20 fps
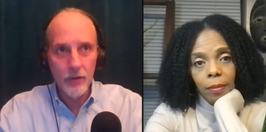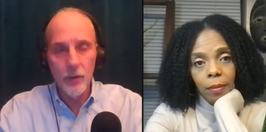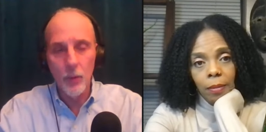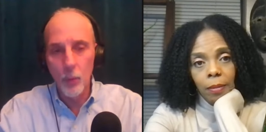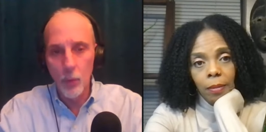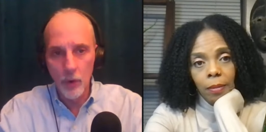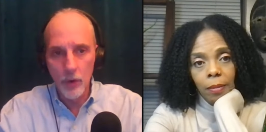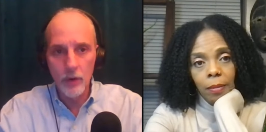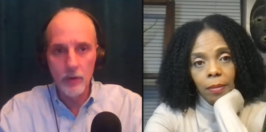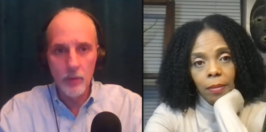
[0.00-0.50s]
Speaker 1: the
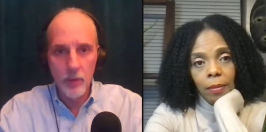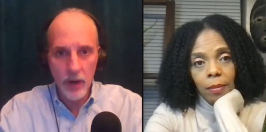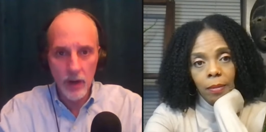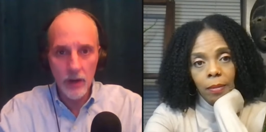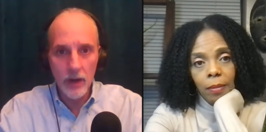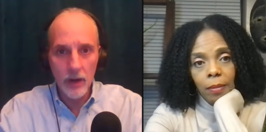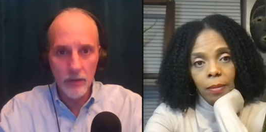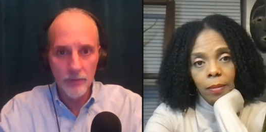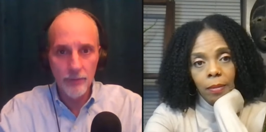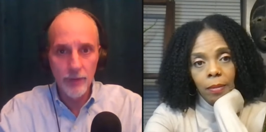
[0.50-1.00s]
word
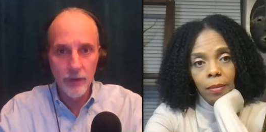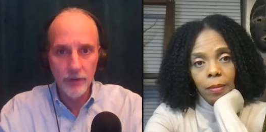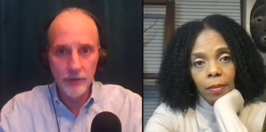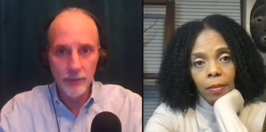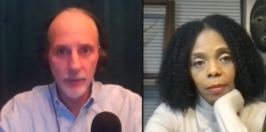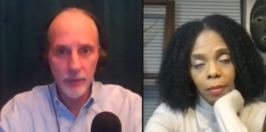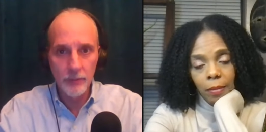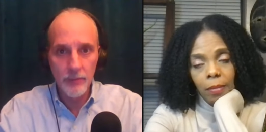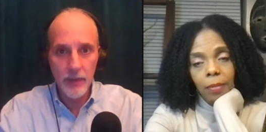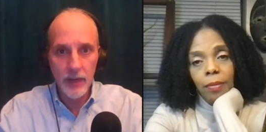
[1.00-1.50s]
Vince
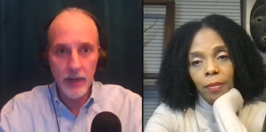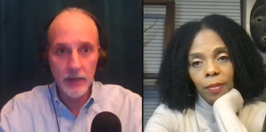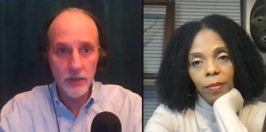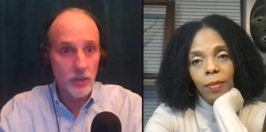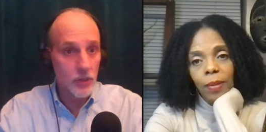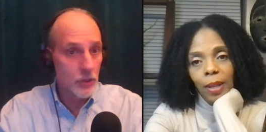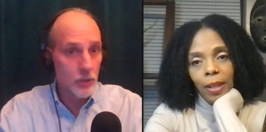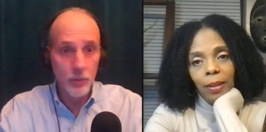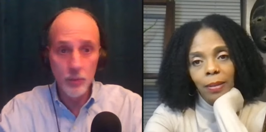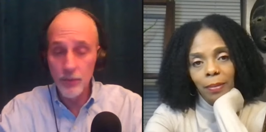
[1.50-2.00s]
McMahon,
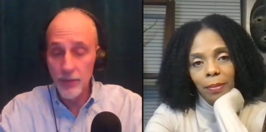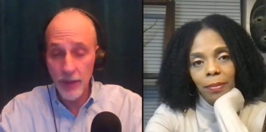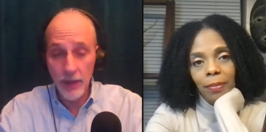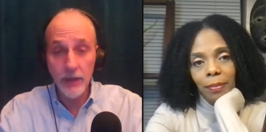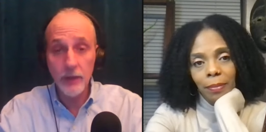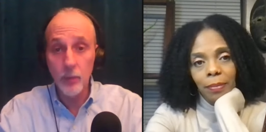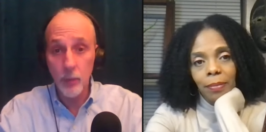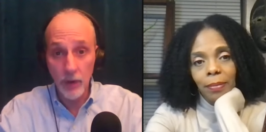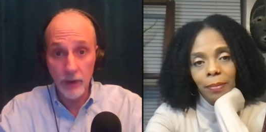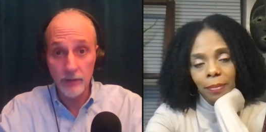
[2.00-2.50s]
you think
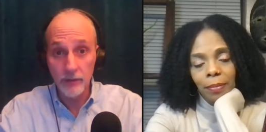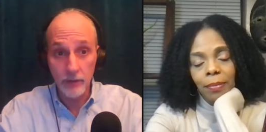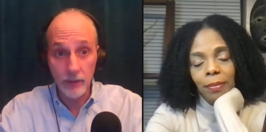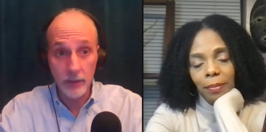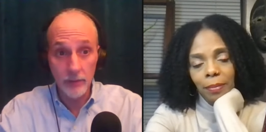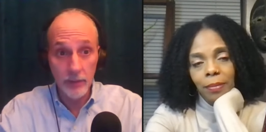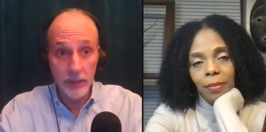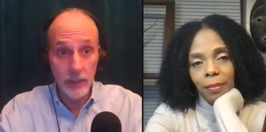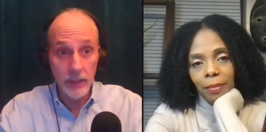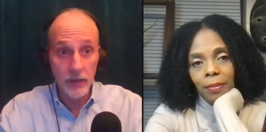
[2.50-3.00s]
wrestling
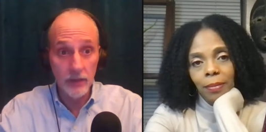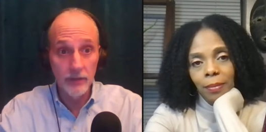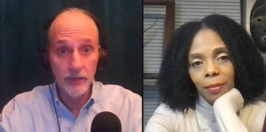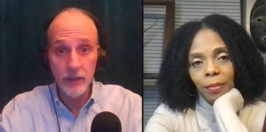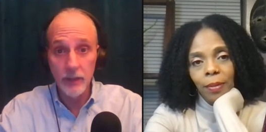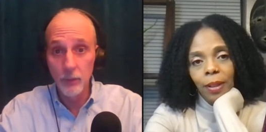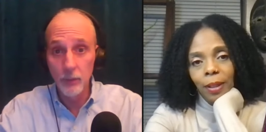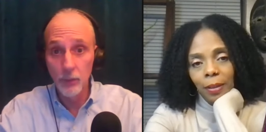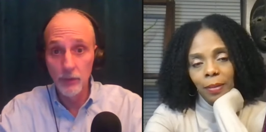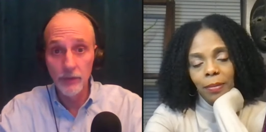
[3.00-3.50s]
because he
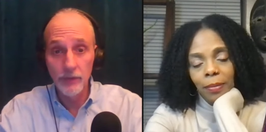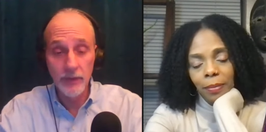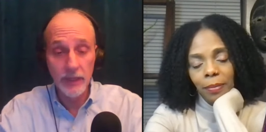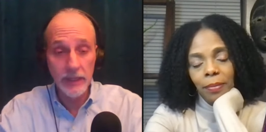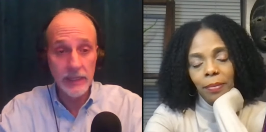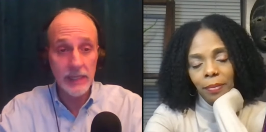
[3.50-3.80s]
was the